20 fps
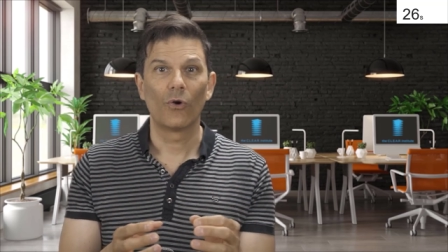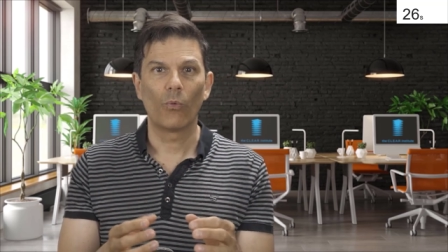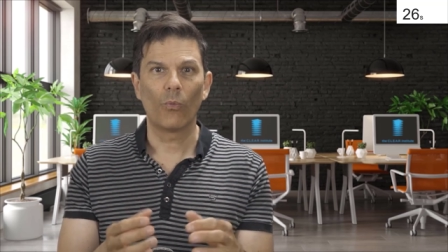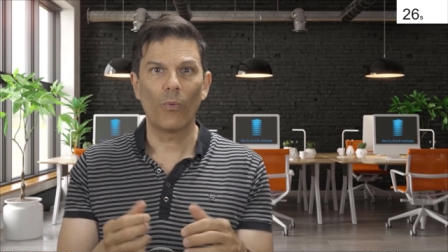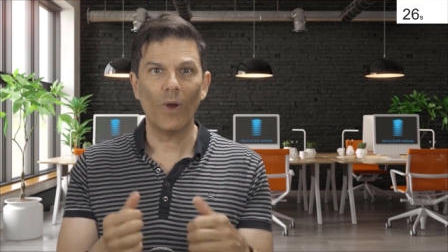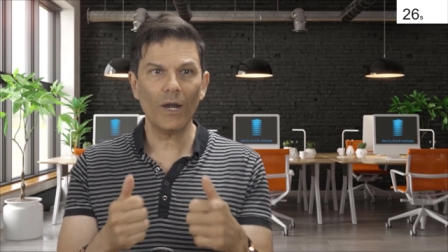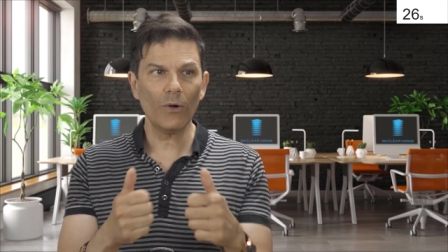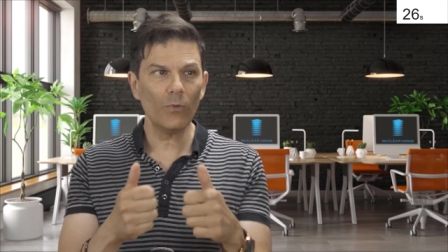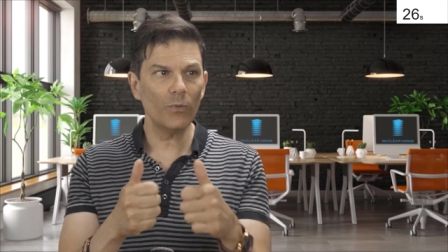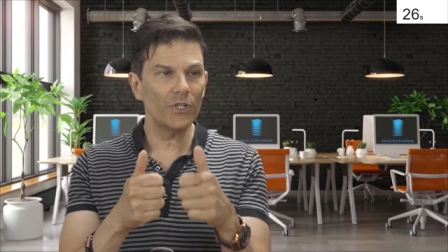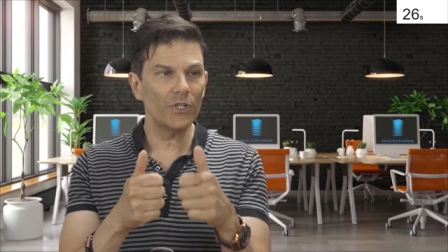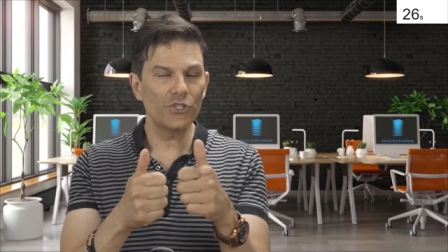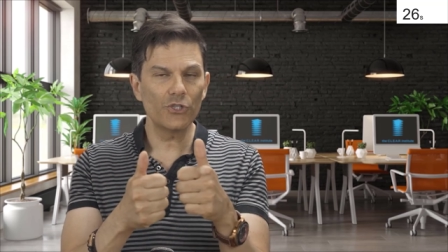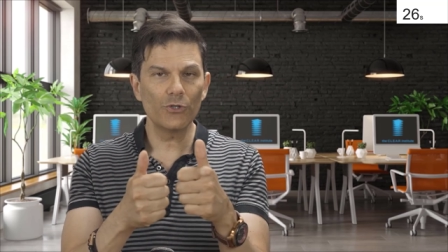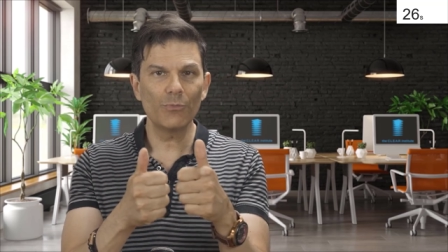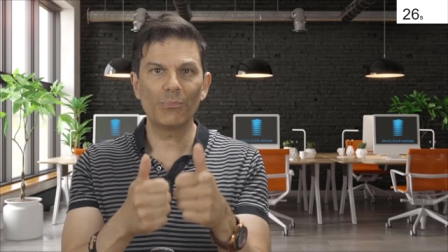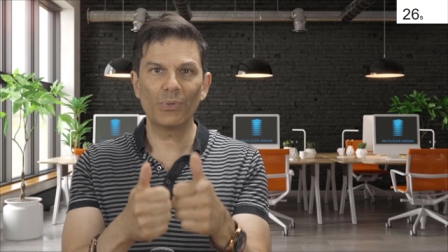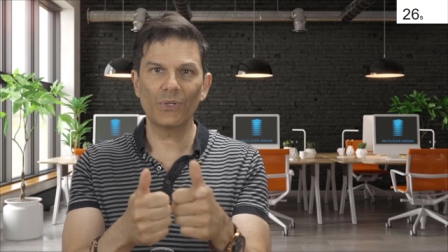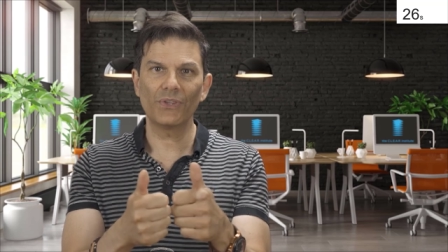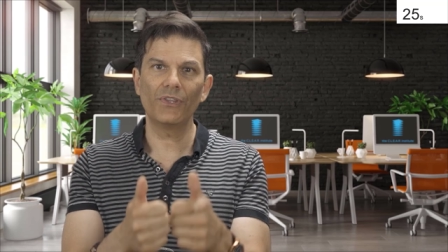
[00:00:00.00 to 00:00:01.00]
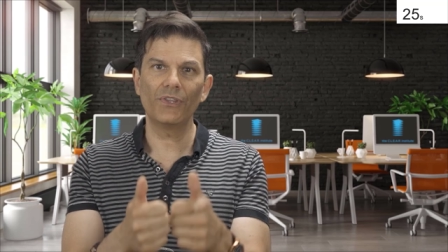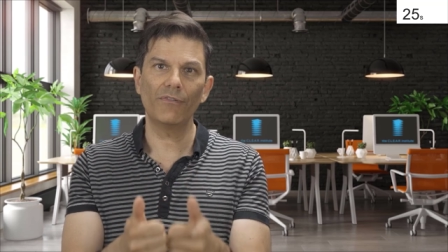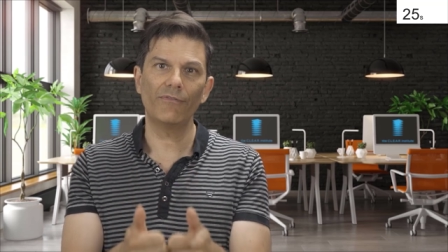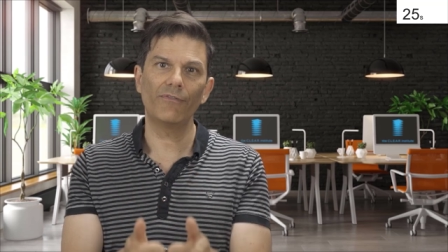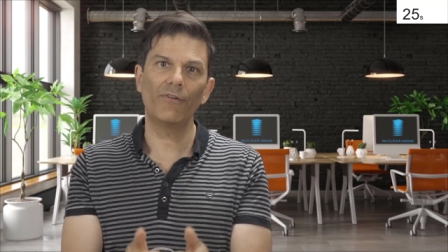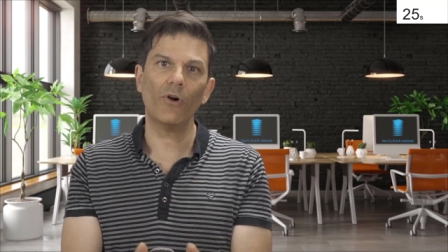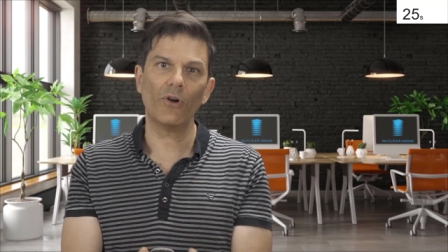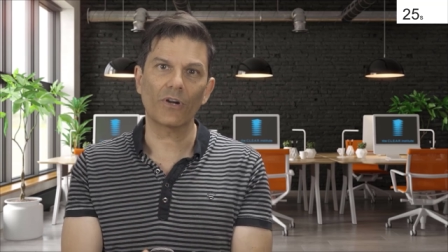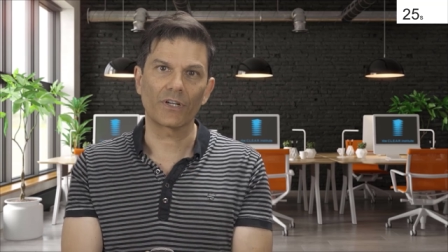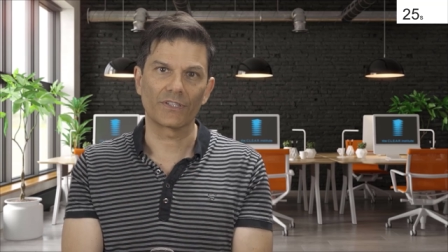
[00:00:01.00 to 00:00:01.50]
Where would you put the
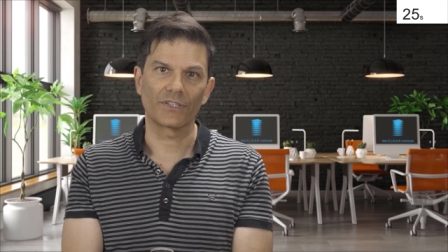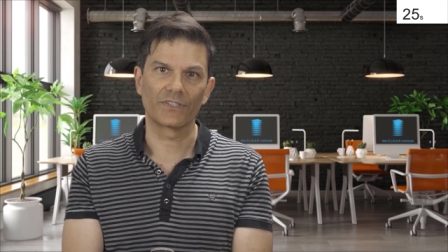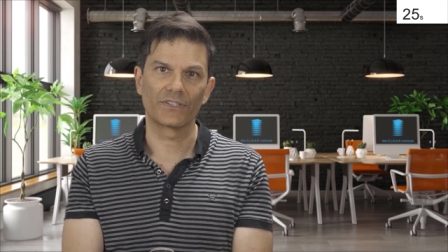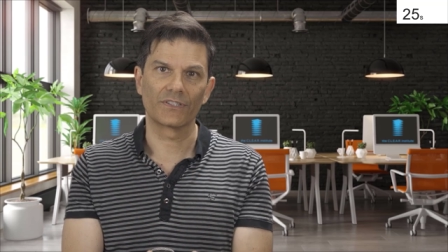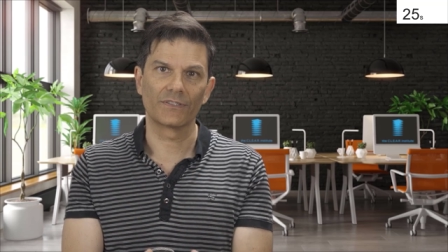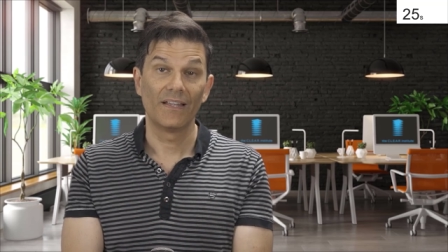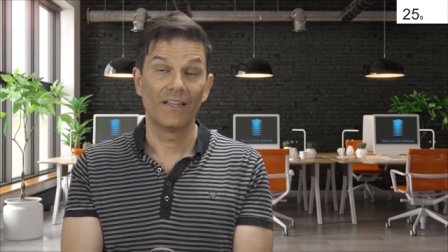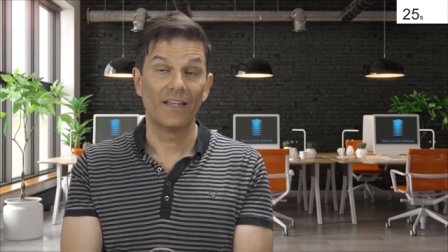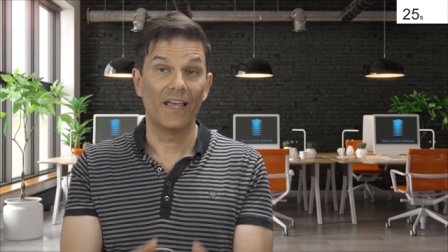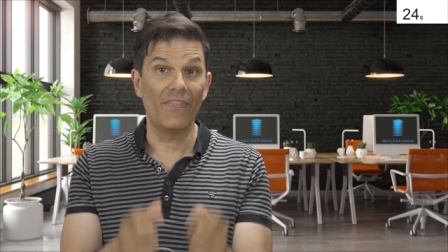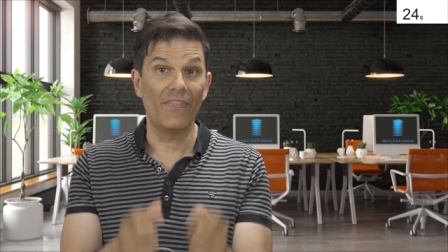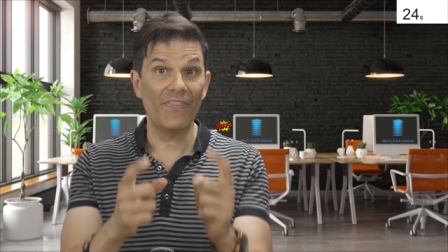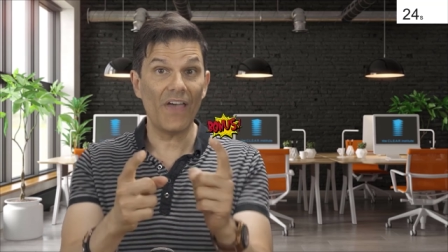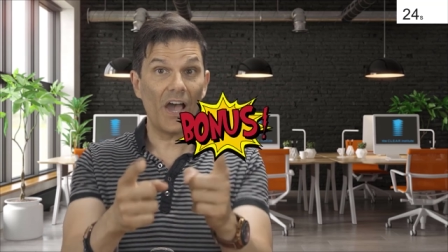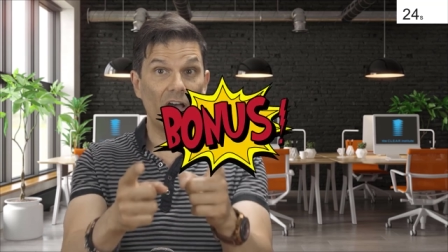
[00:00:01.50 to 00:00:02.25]
force? And